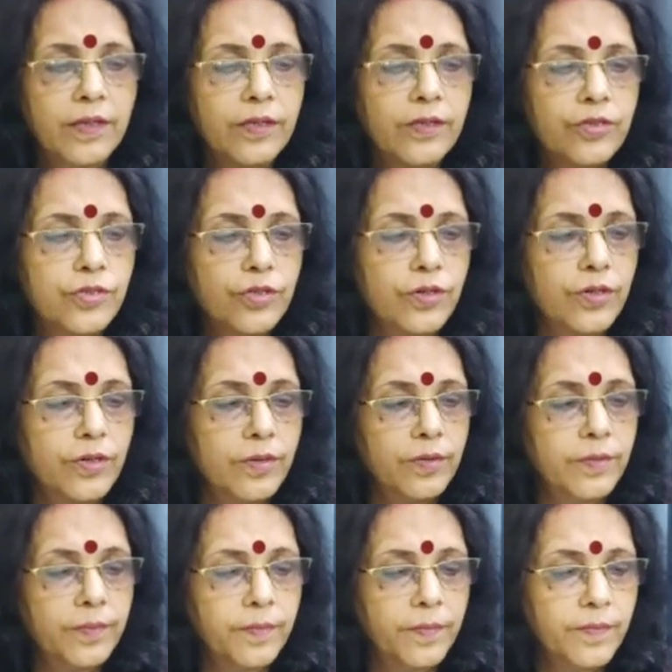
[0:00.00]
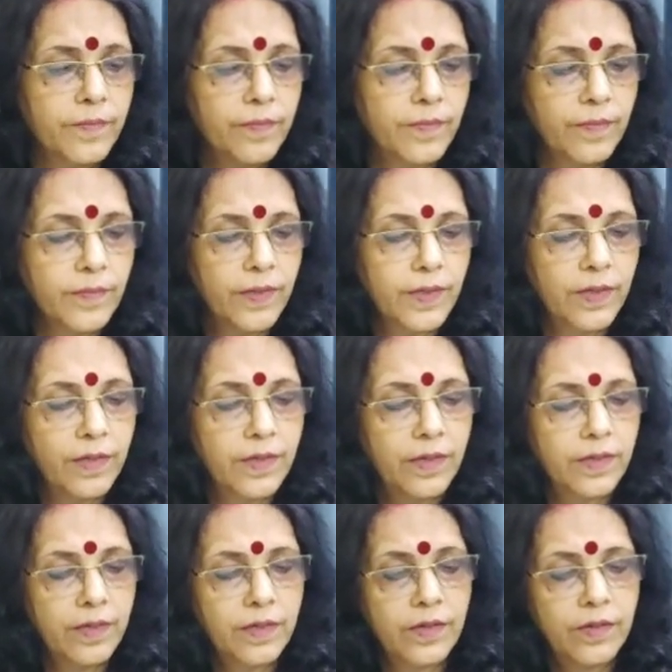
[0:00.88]
So
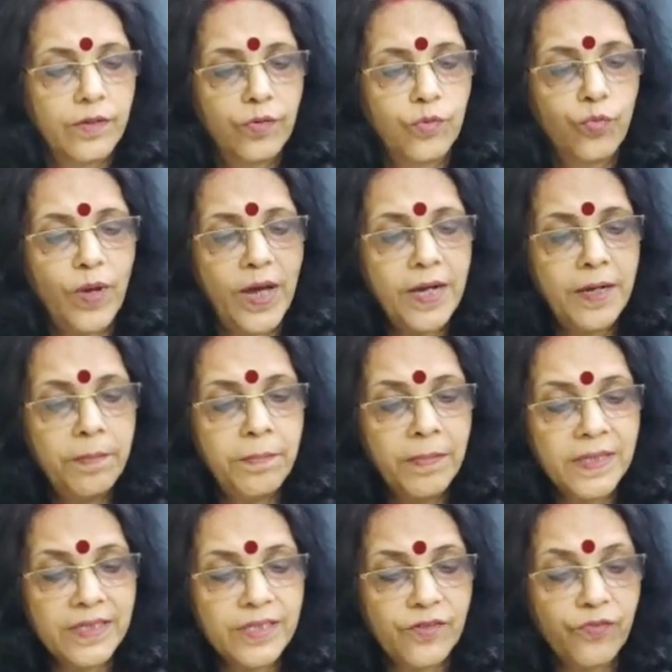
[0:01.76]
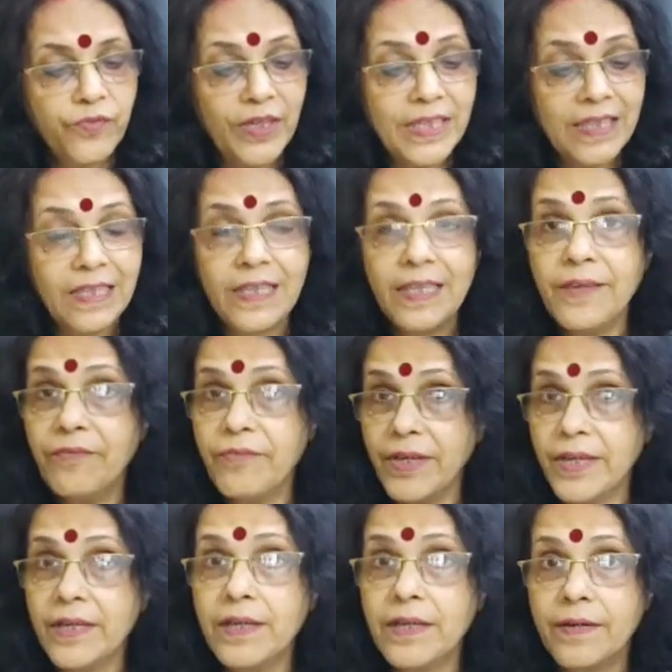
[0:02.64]
one must, with
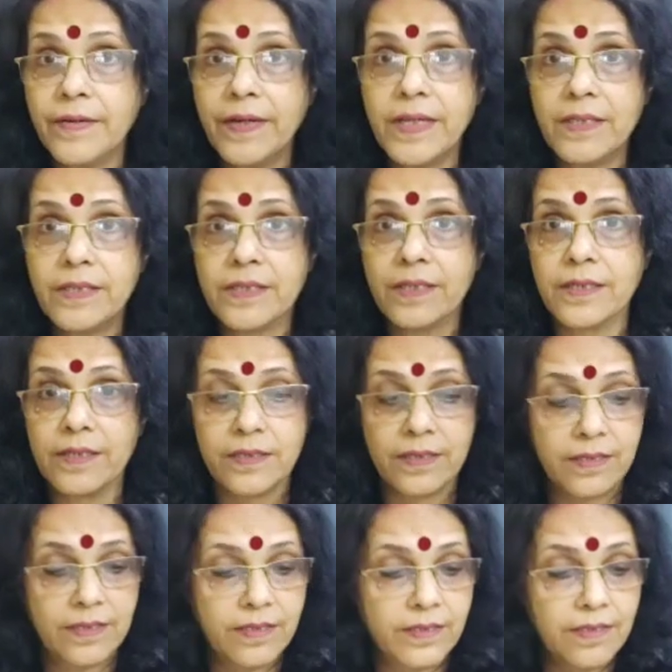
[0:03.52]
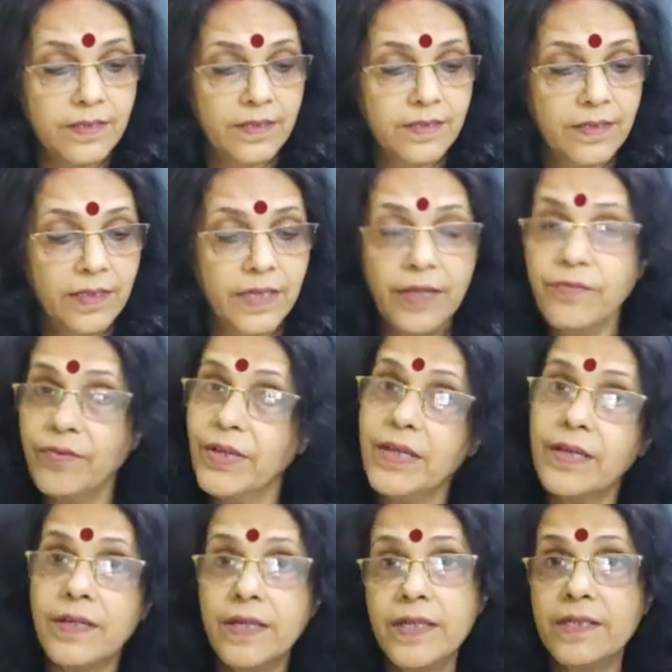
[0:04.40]
living creatures, be
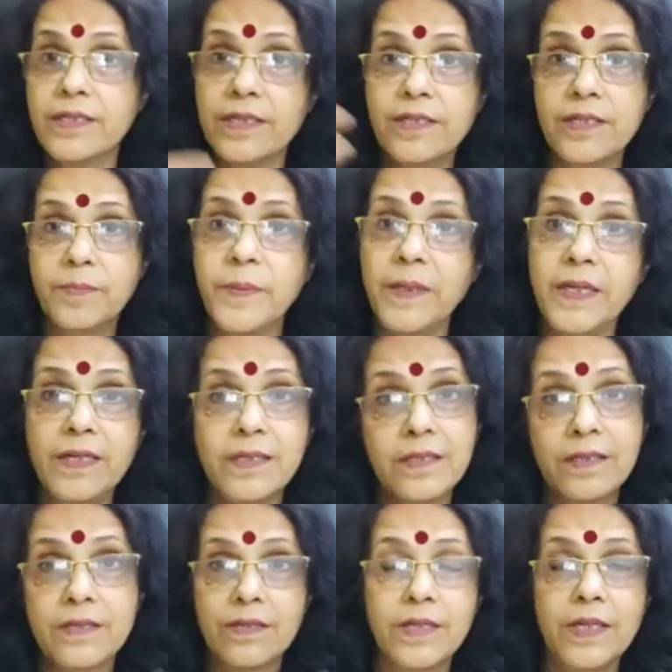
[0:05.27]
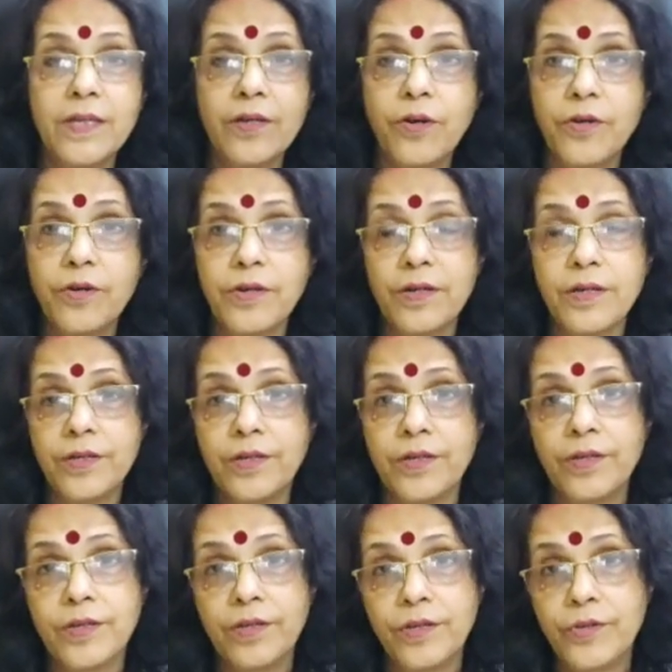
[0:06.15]
it a tree or a
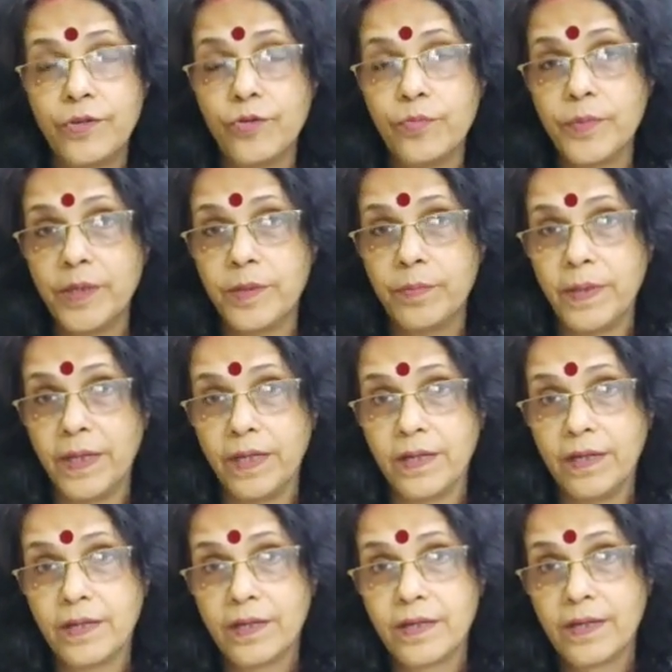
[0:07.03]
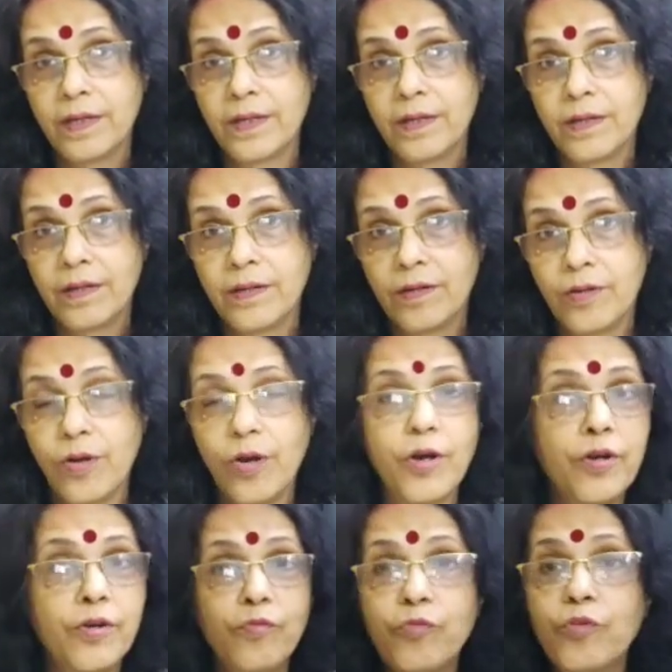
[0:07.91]
human being
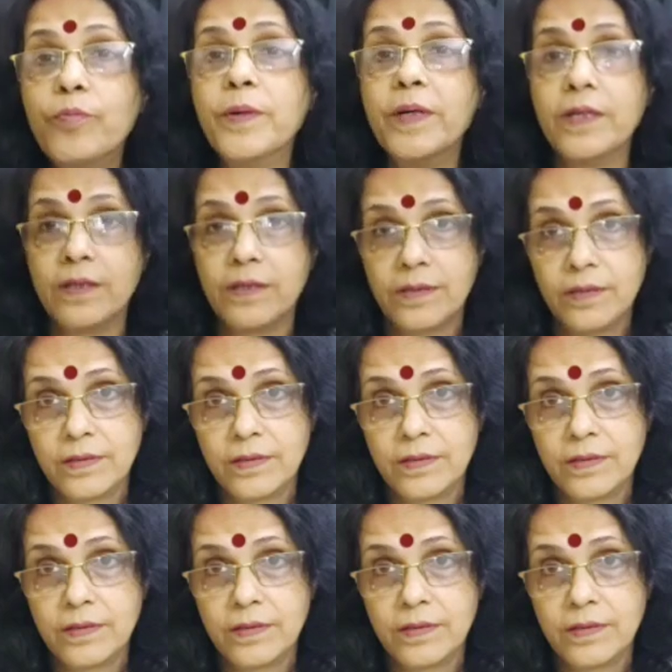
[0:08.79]
or a woman,